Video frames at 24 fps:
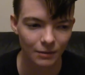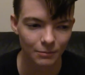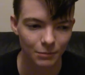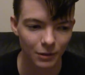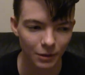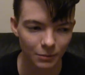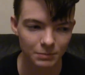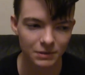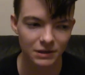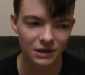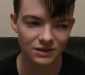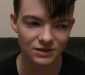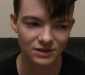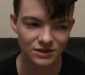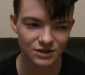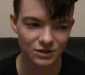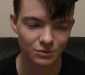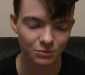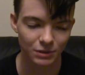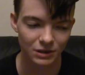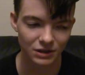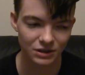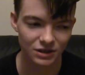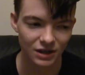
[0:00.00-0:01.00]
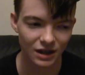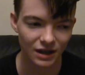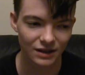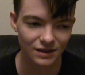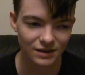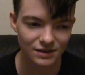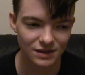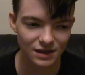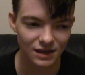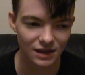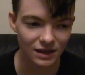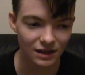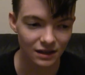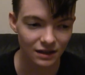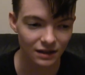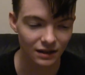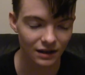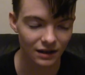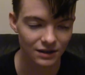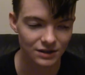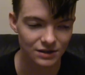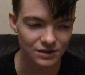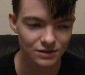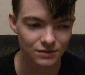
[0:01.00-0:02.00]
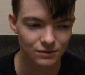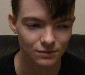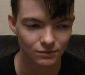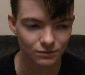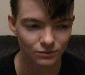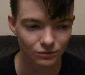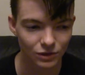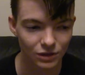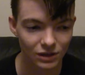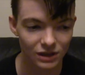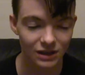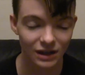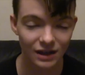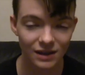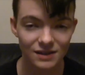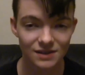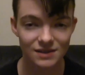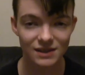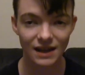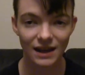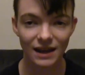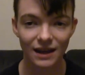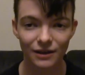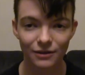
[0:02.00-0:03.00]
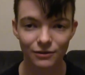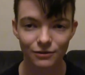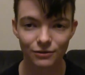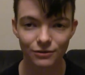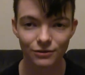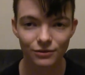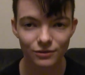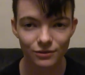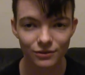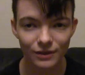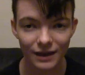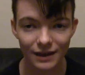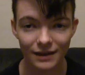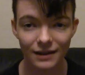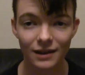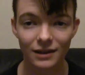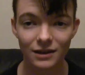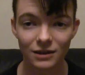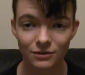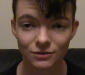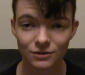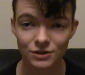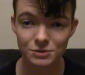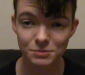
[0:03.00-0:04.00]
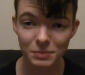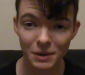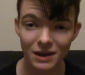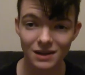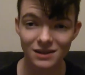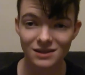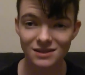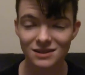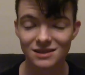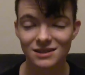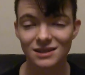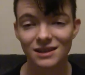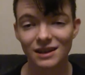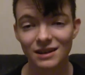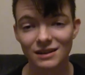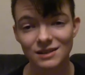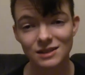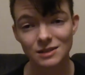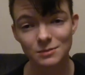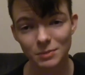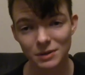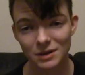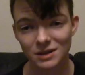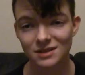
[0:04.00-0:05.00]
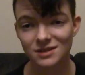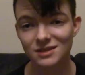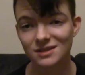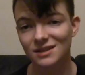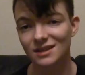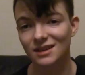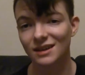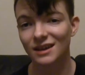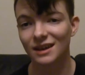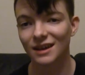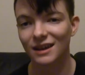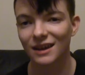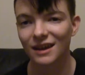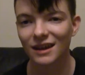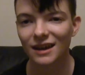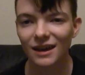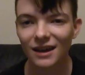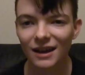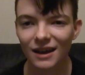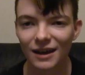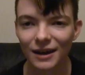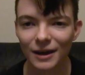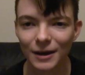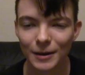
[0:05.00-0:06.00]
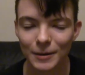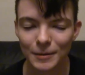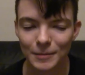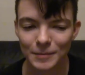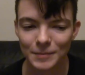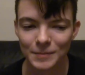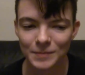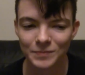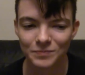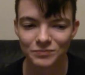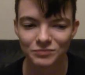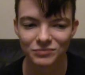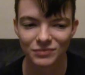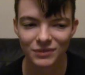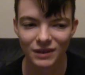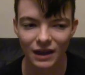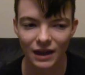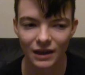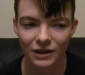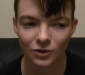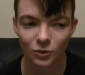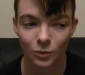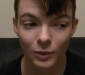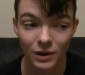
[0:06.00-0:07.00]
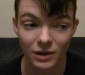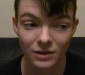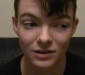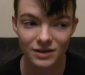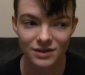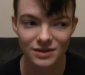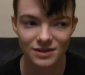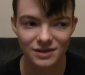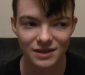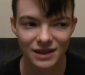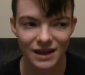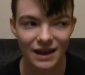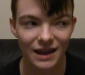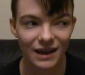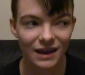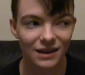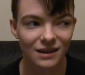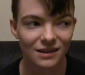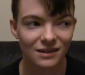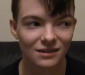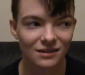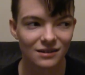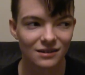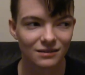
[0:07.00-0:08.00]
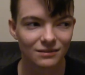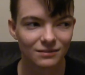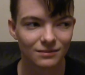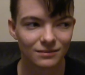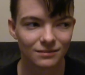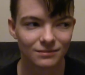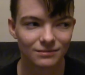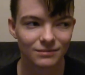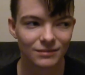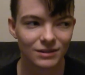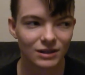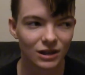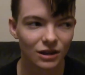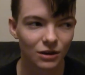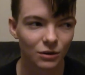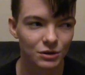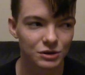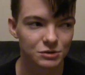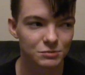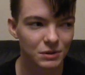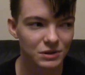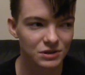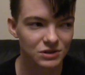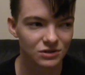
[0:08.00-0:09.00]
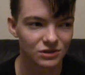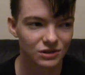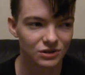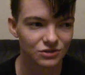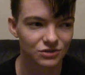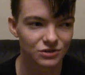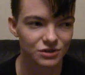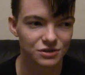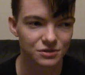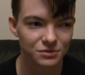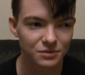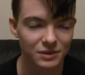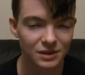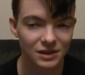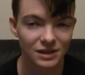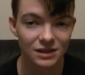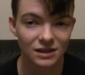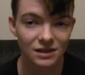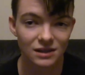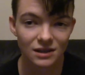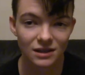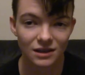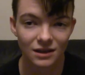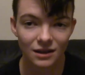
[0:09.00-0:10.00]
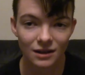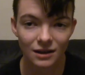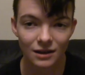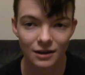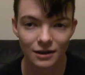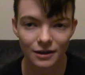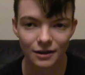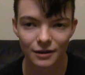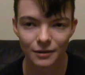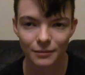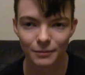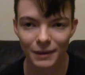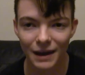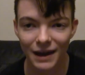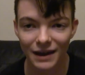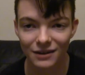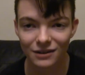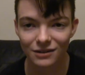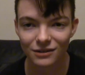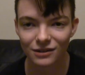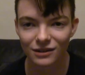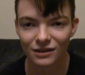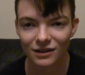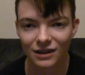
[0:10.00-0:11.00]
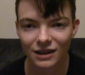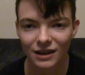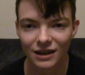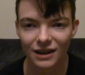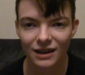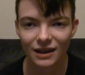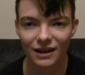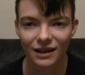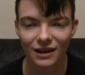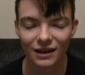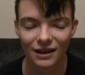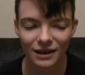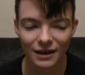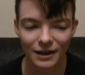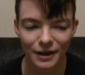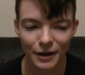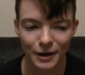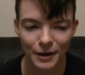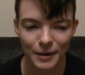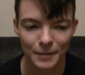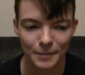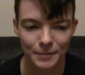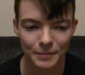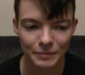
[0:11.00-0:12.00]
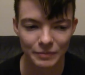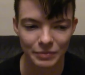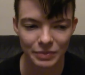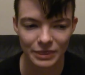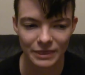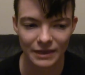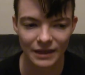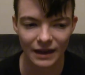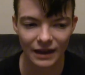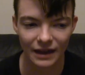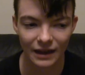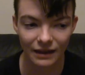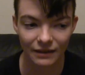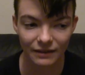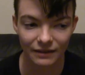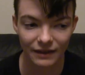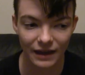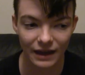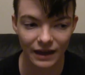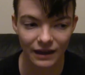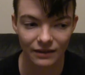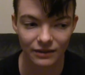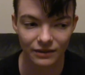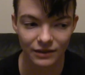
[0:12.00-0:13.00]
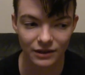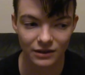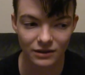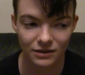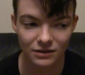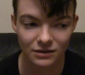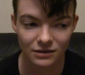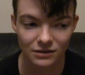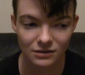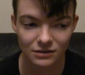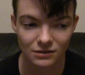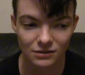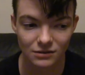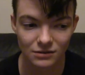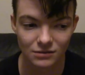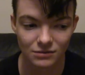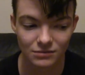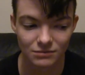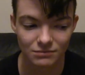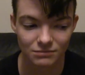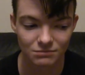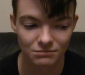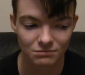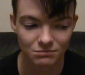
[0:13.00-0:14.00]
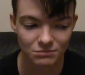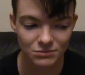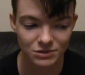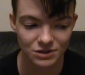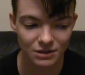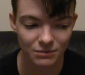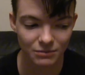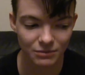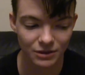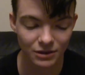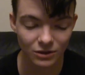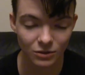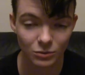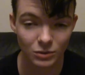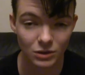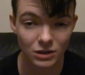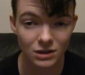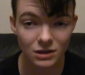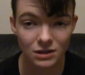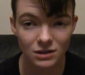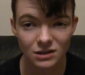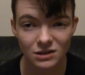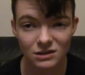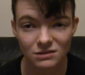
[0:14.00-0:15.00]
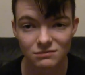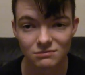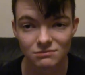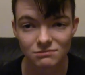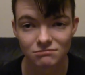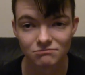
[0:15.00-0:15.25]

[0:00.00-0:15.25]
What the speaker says: But because it's so big to us, like, it's really nice to have that kind of respect and space, and awareness that, you know, our special interests really matter, and that they're something we